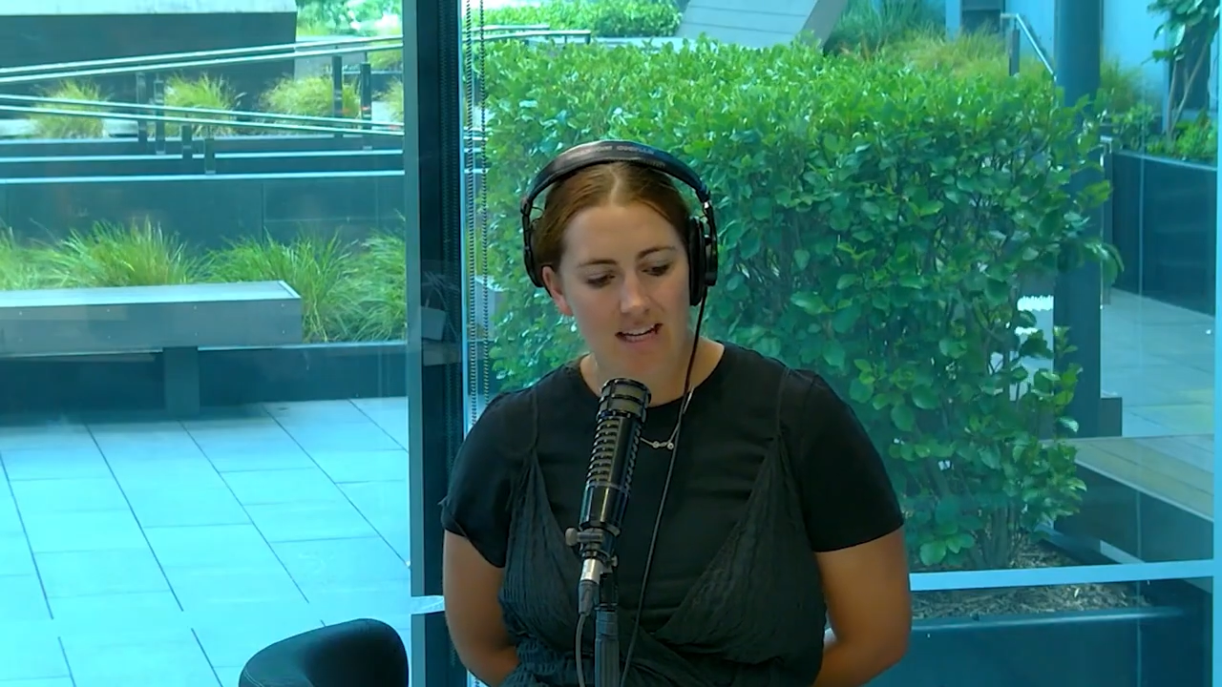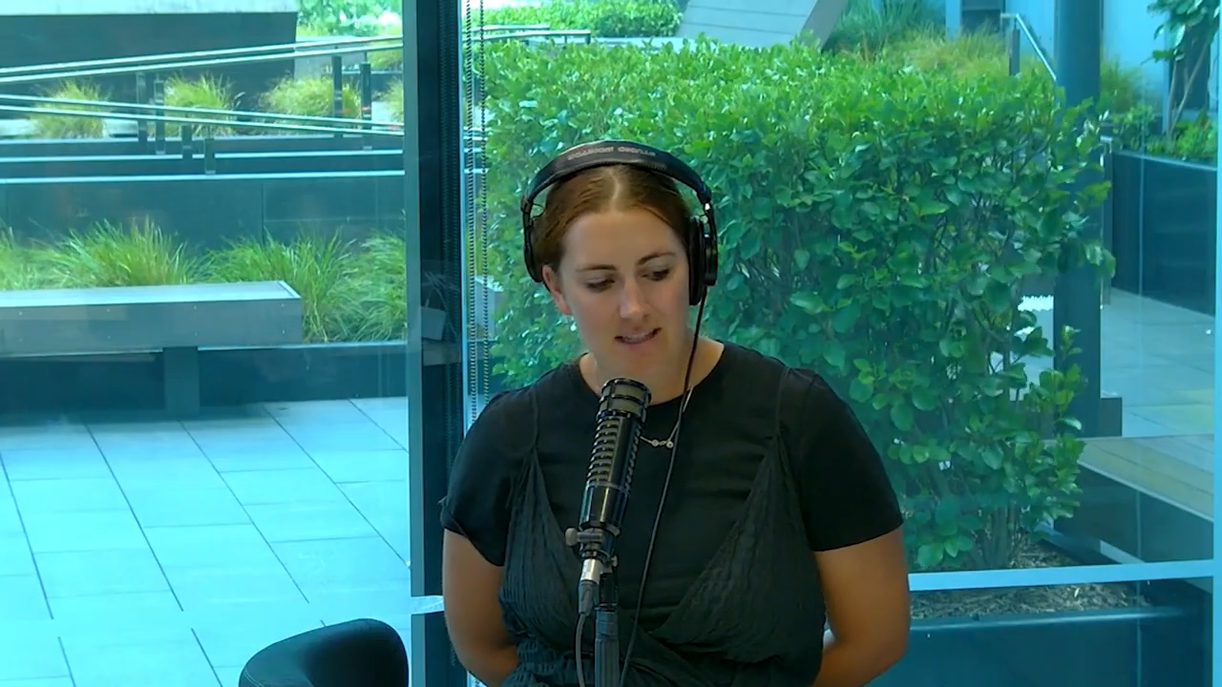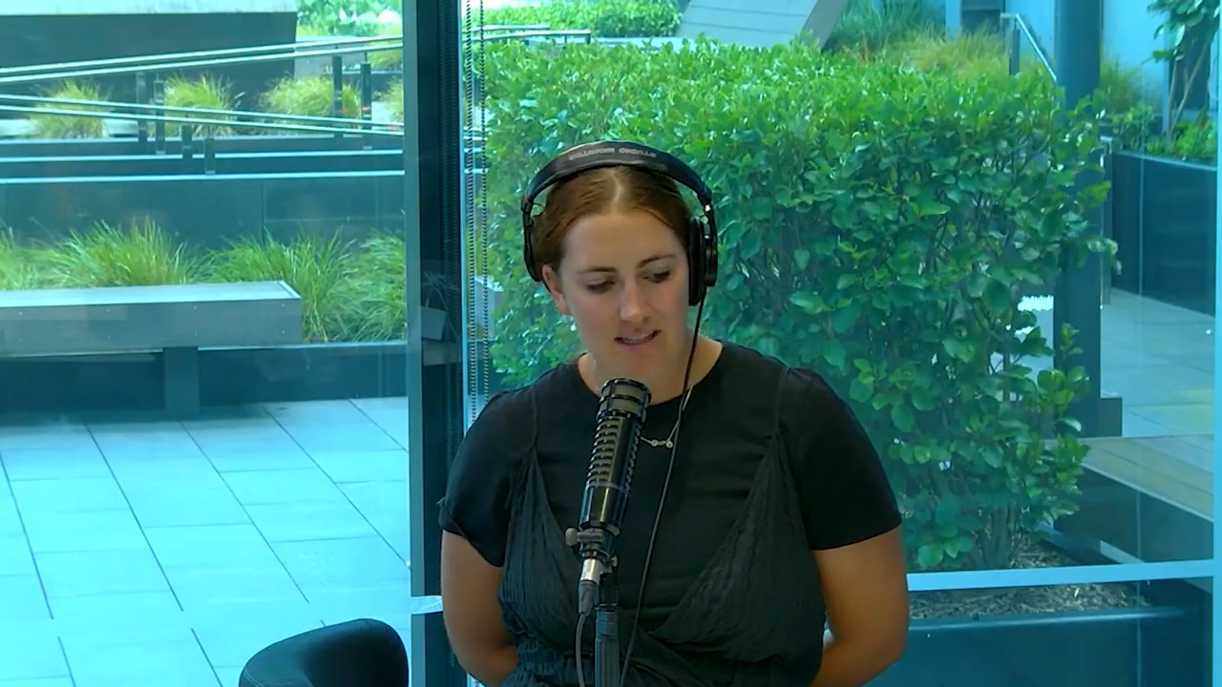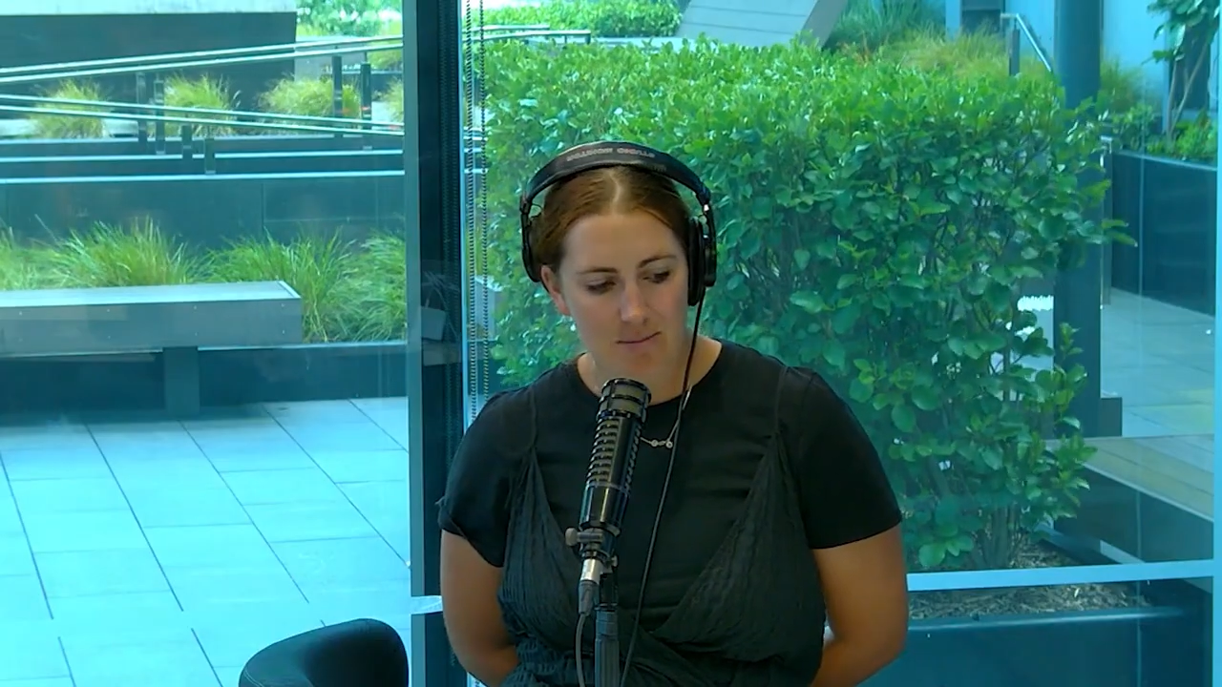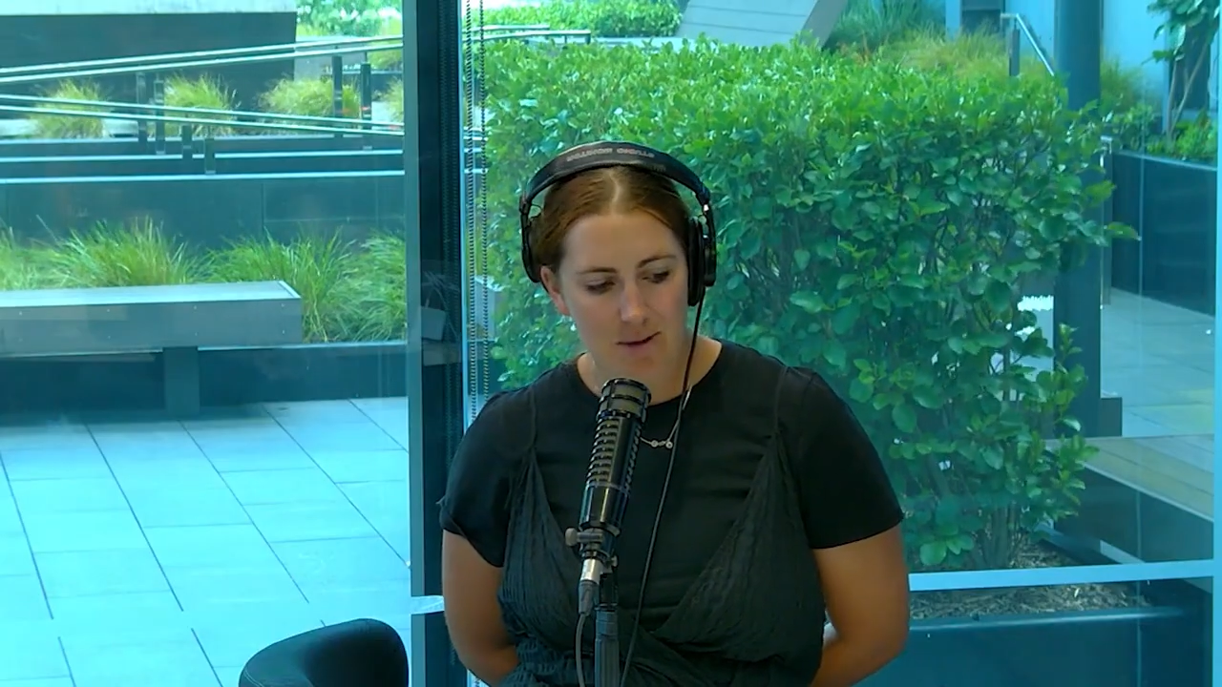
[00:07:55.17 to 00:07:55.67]

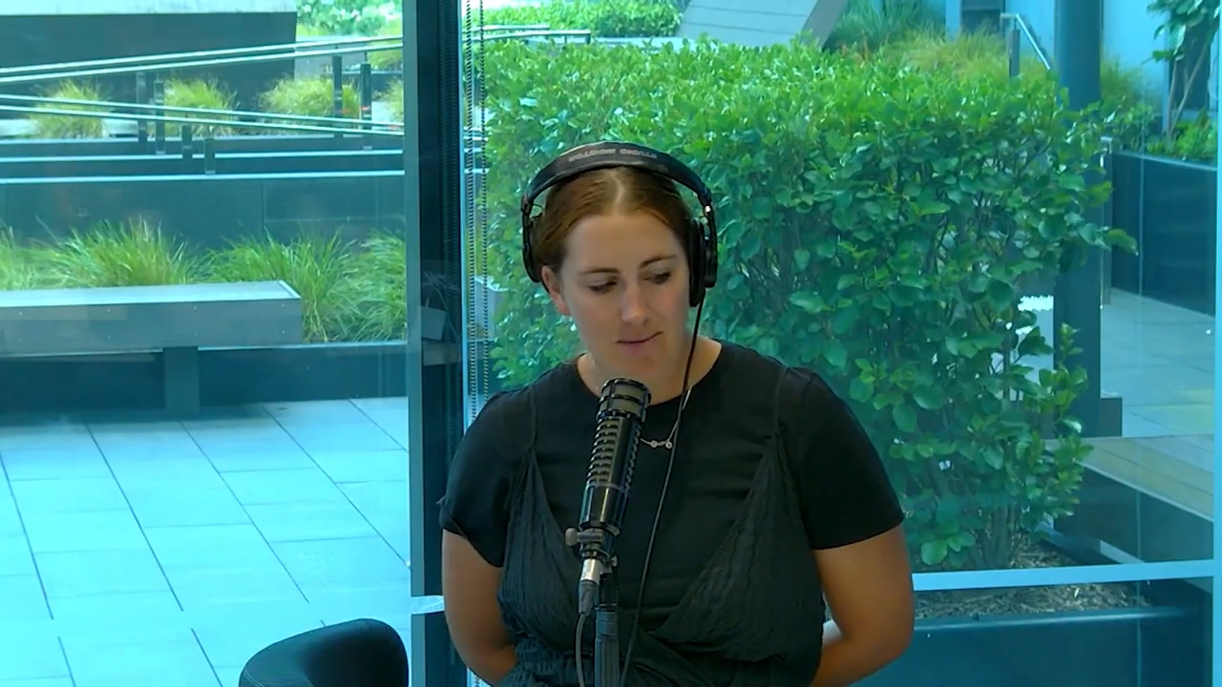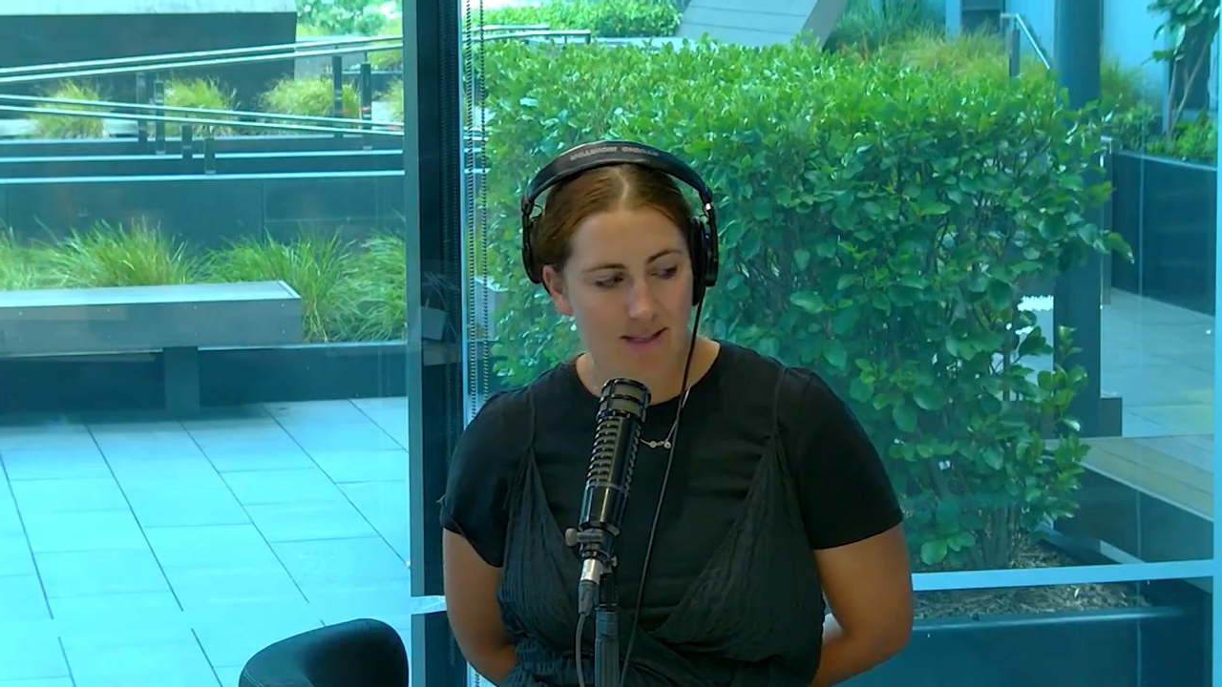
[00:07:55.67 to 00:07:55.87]
is maybe